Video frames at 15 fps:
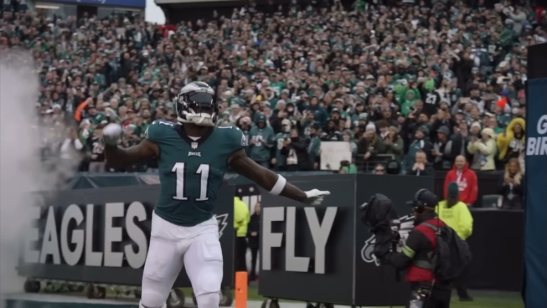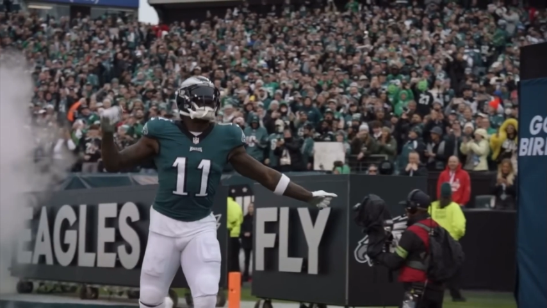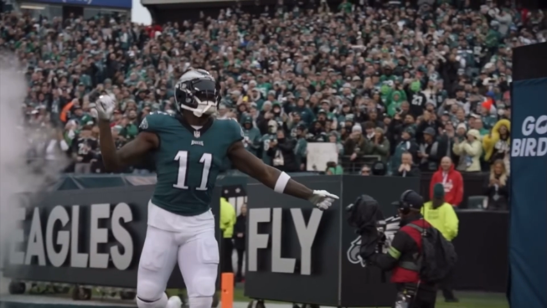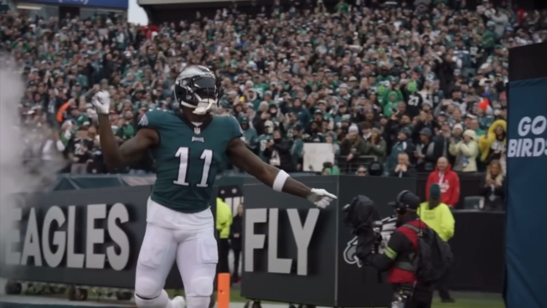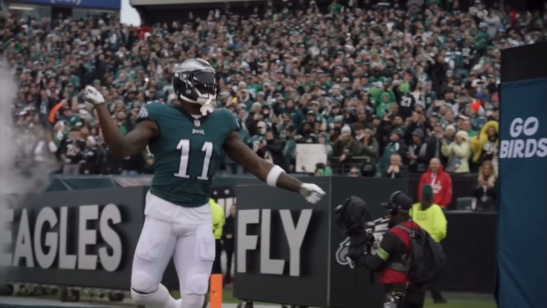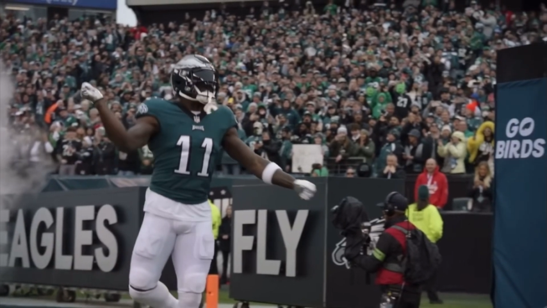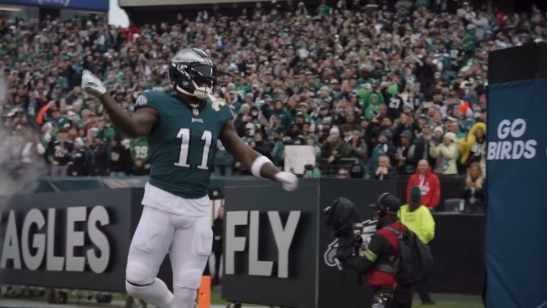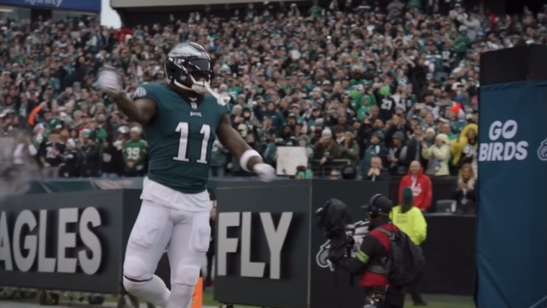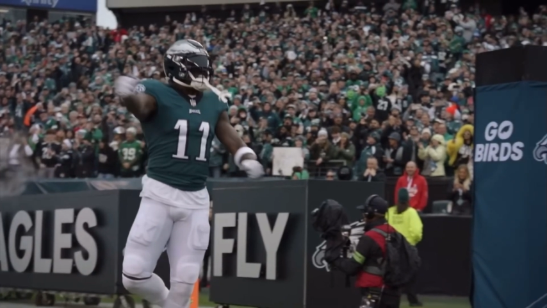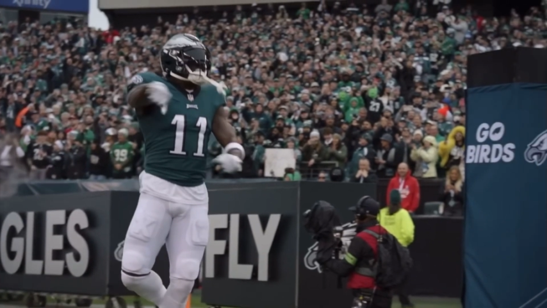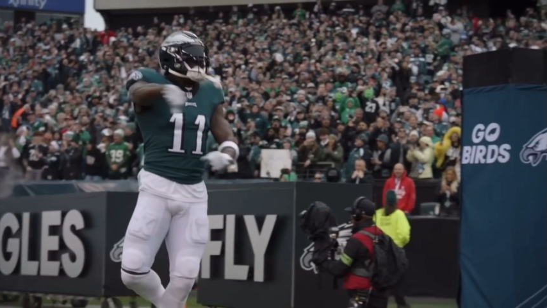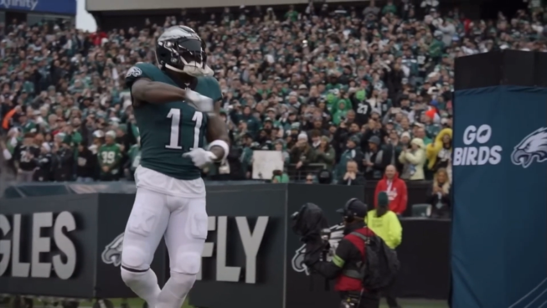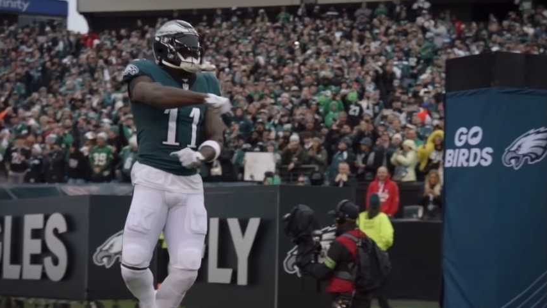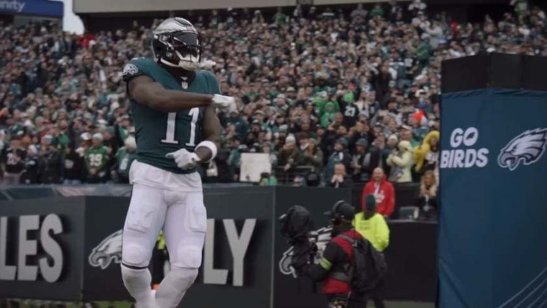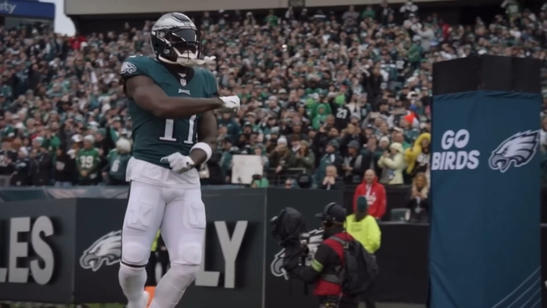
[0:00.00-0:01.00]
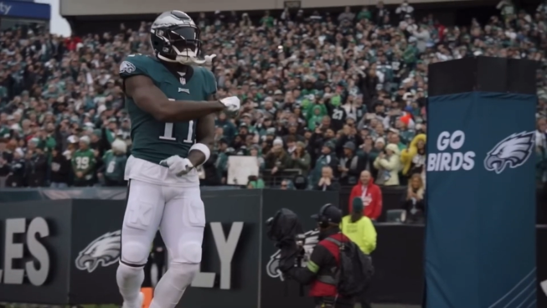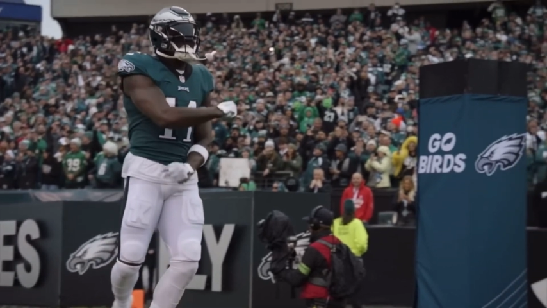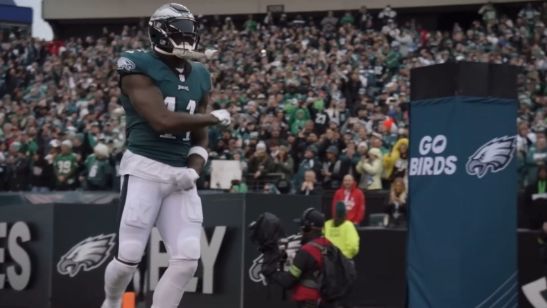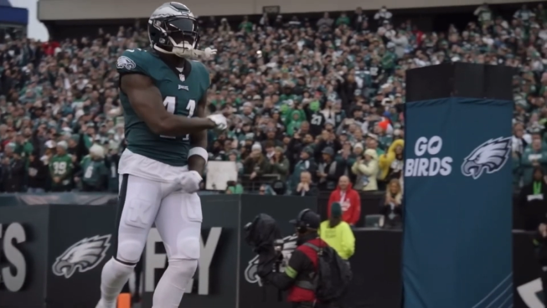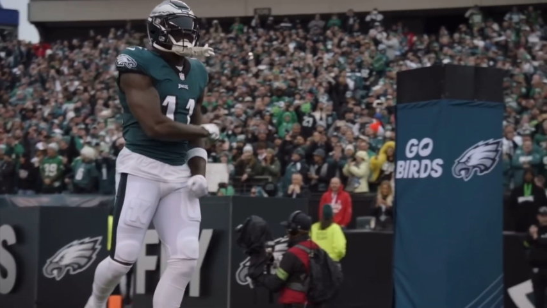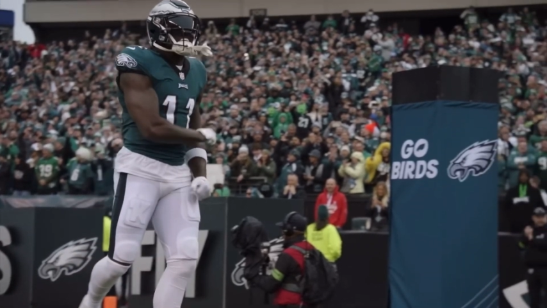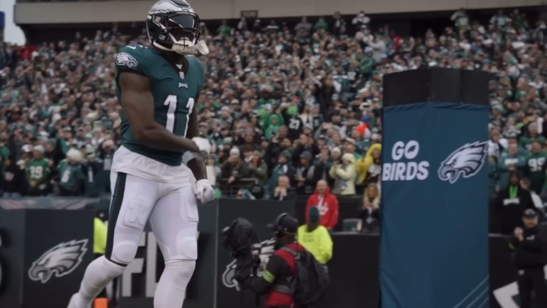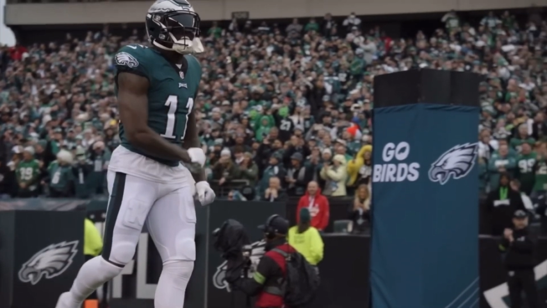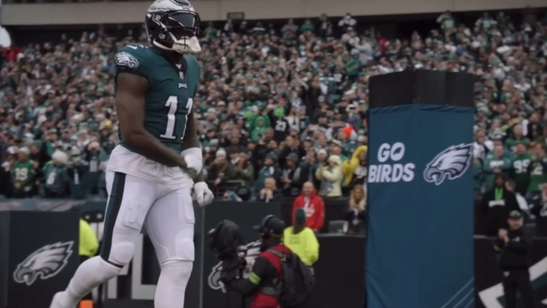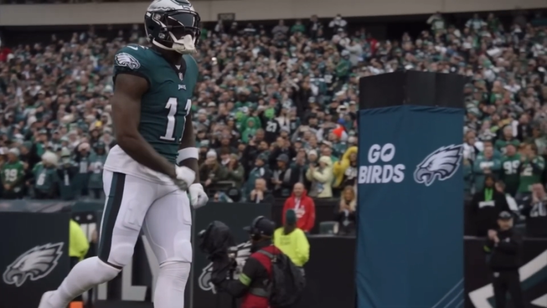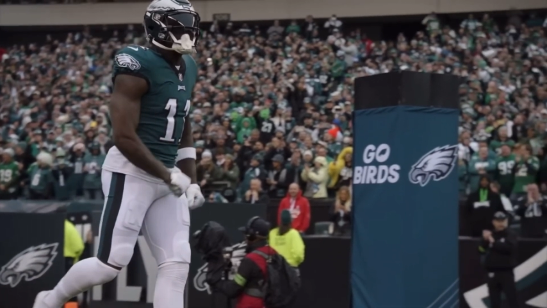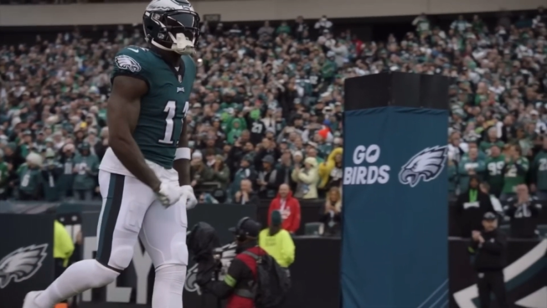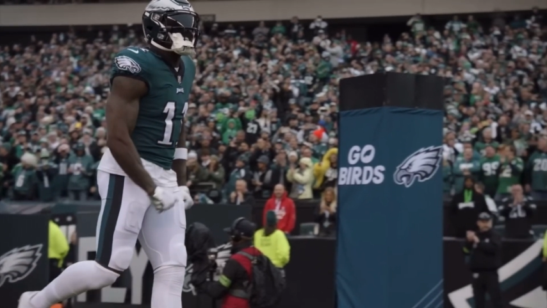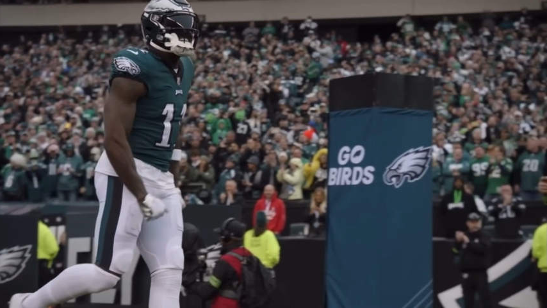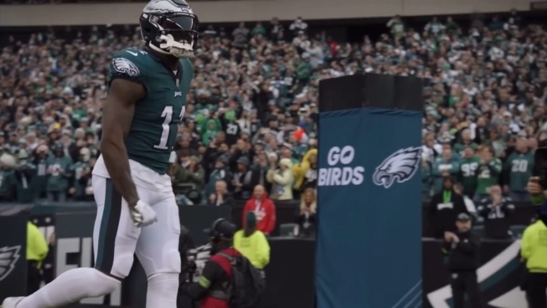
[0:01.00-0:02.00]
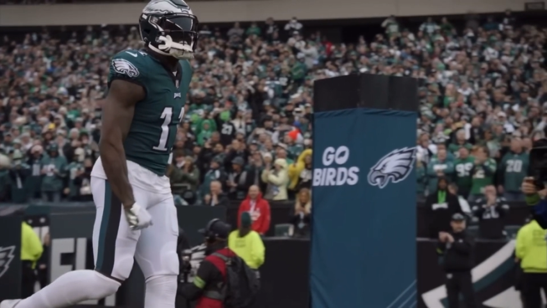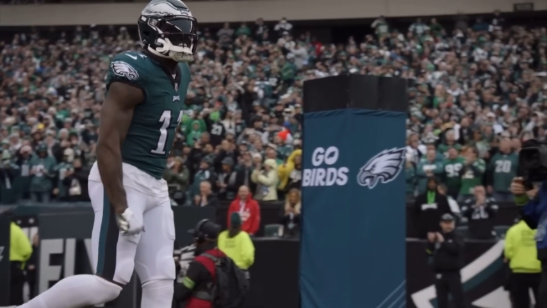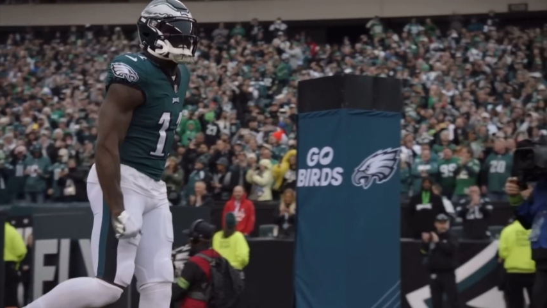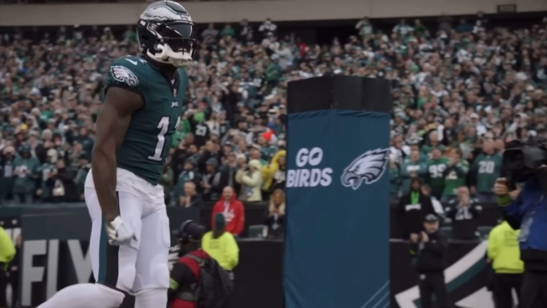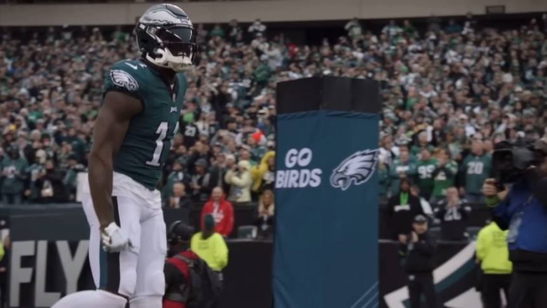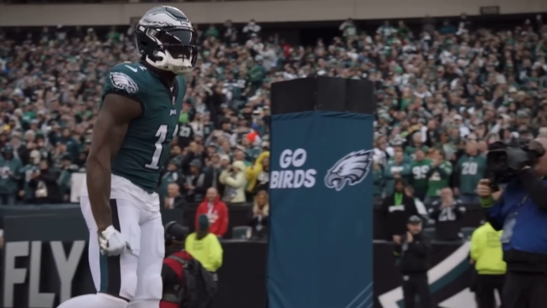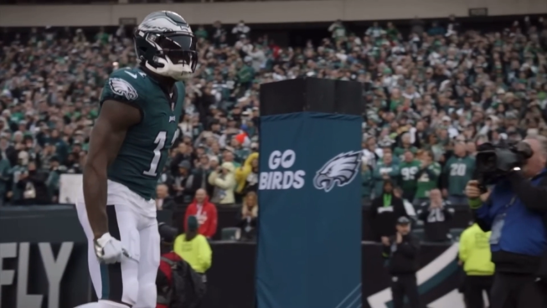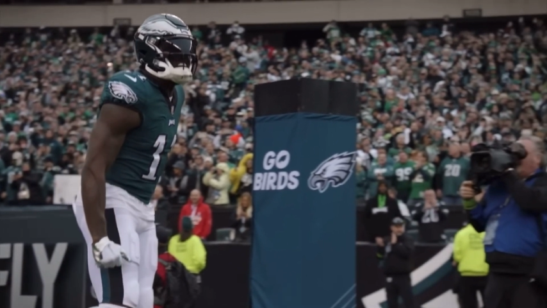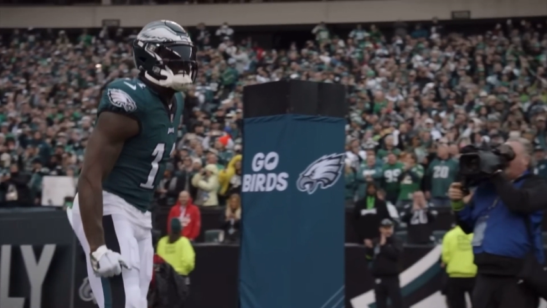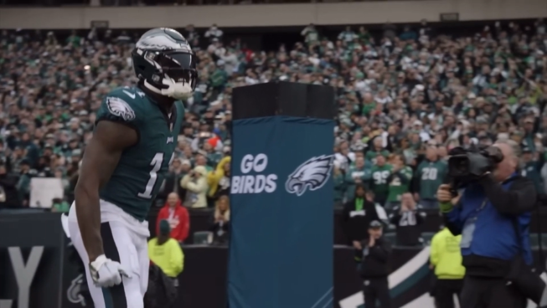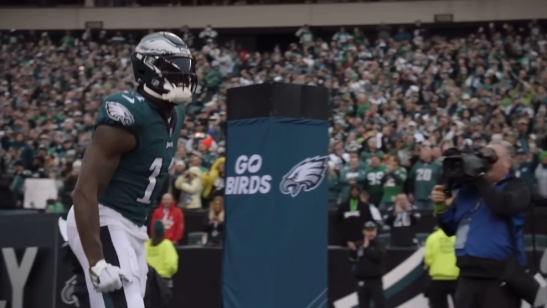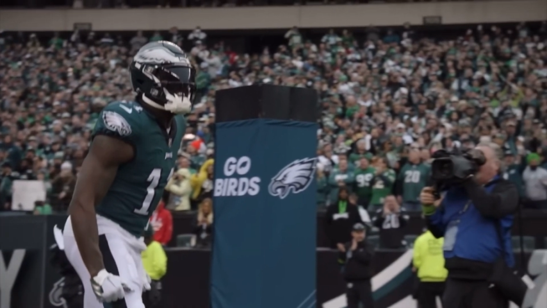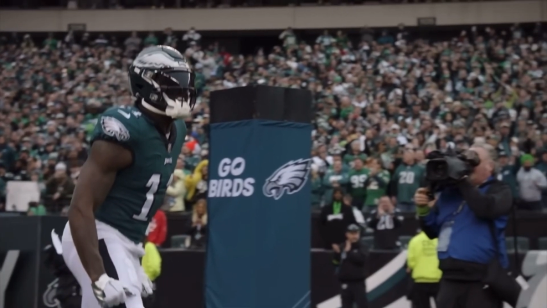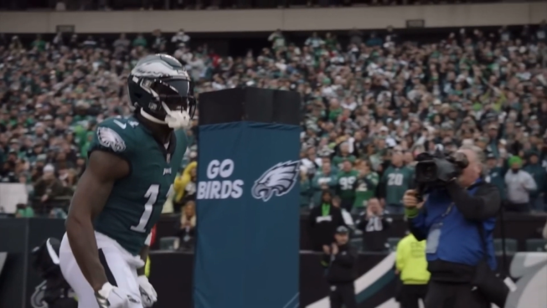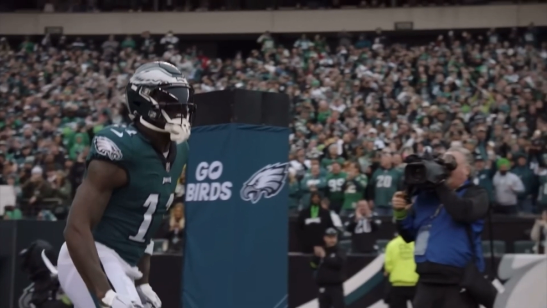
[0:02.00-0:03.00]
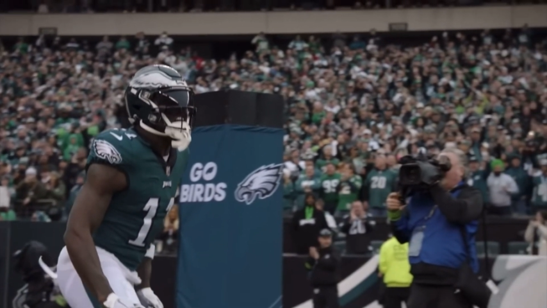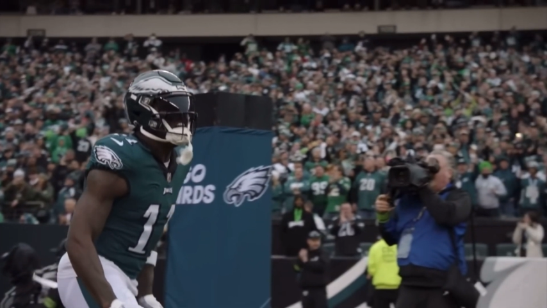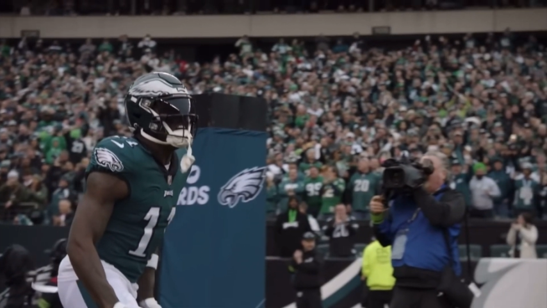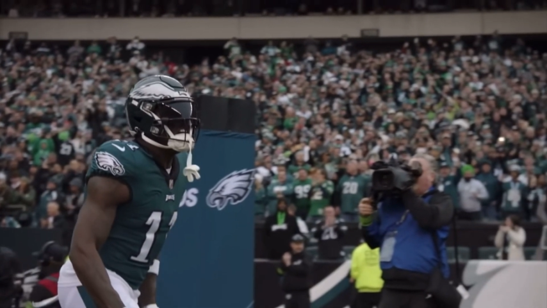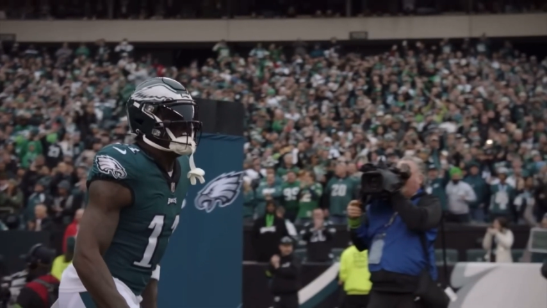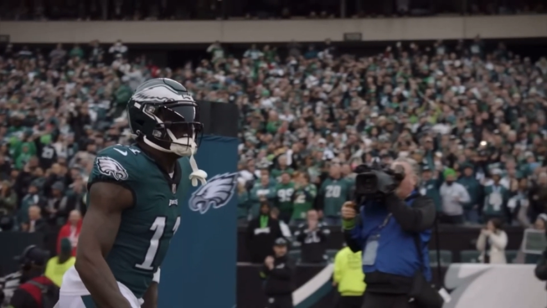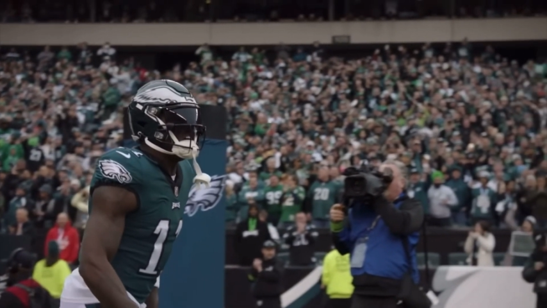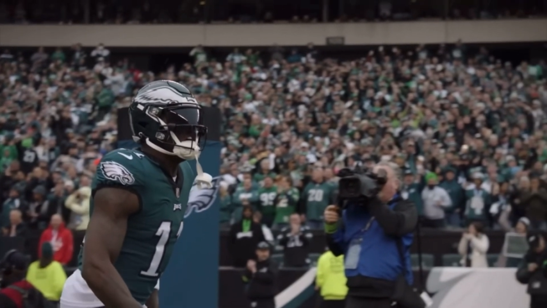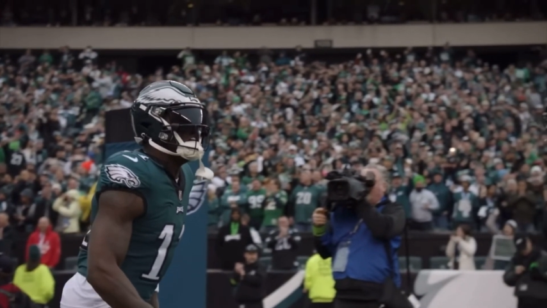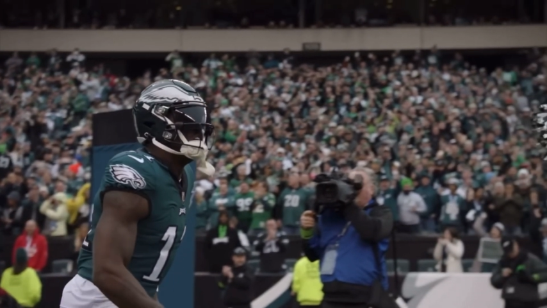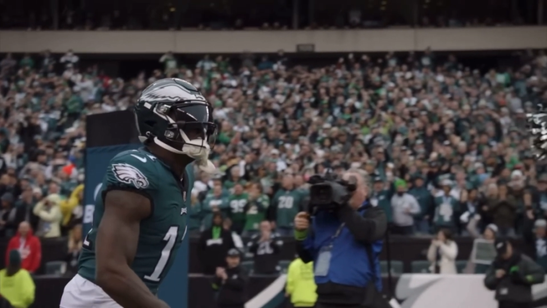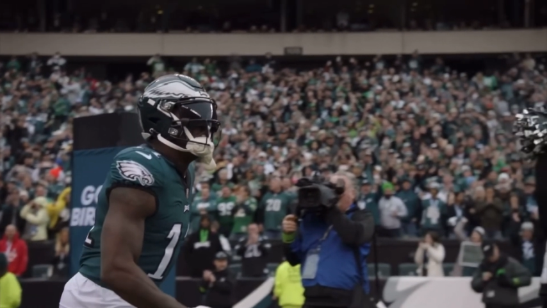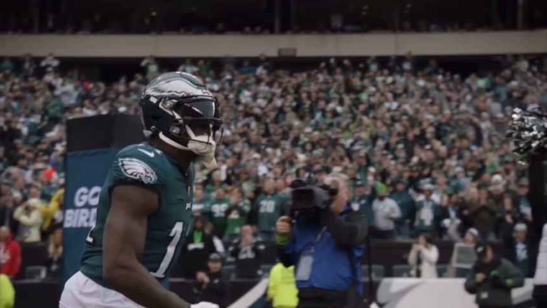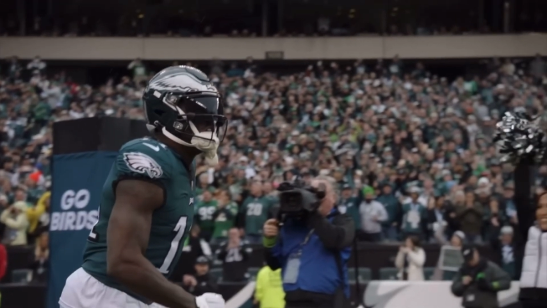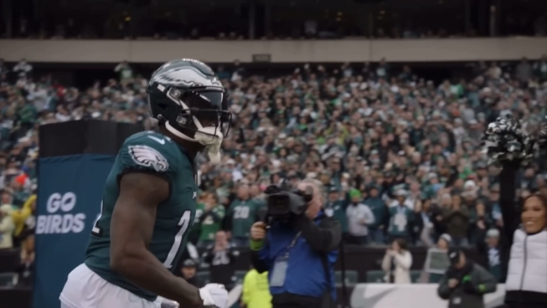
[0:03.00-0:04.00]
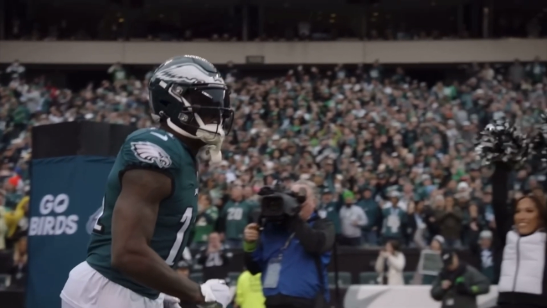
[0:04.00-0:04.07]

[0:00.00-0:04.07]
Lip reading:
(no speaker visible)